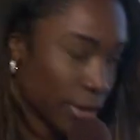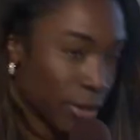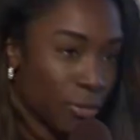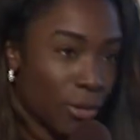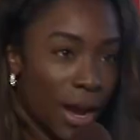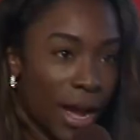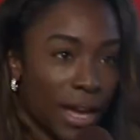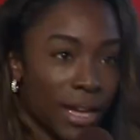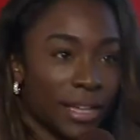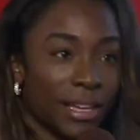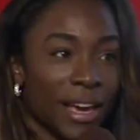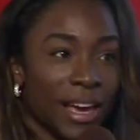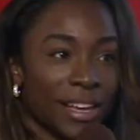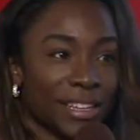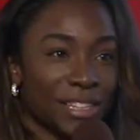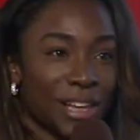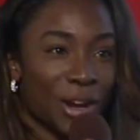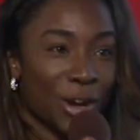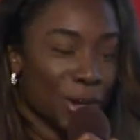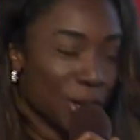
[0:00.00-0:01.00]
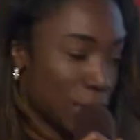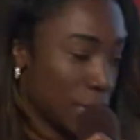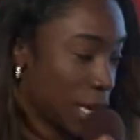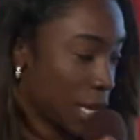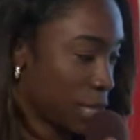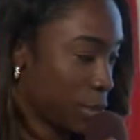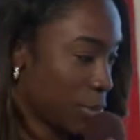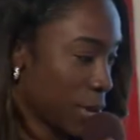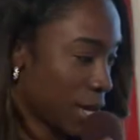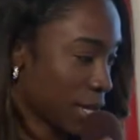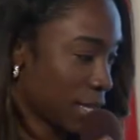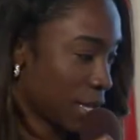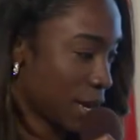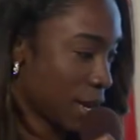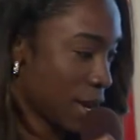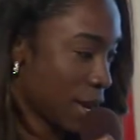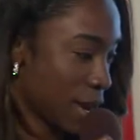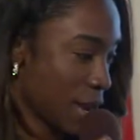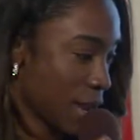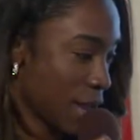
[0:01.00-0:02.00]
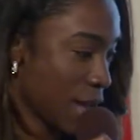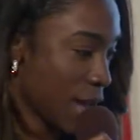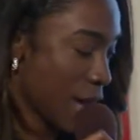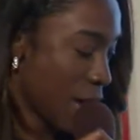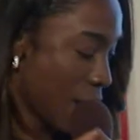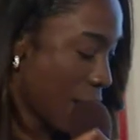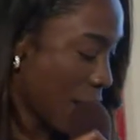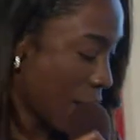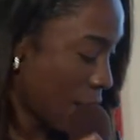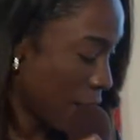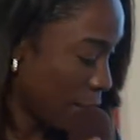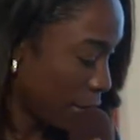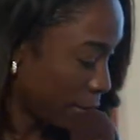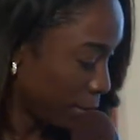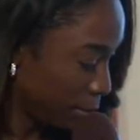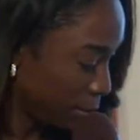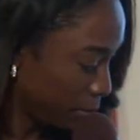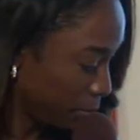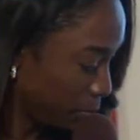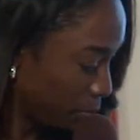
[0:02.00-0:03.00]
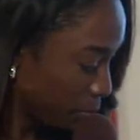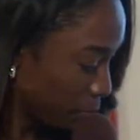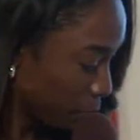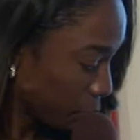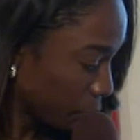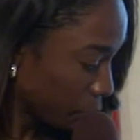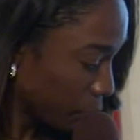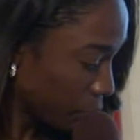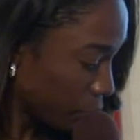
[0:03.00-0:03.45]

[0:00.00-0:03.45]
Right? Yes, I heard a yes back there. And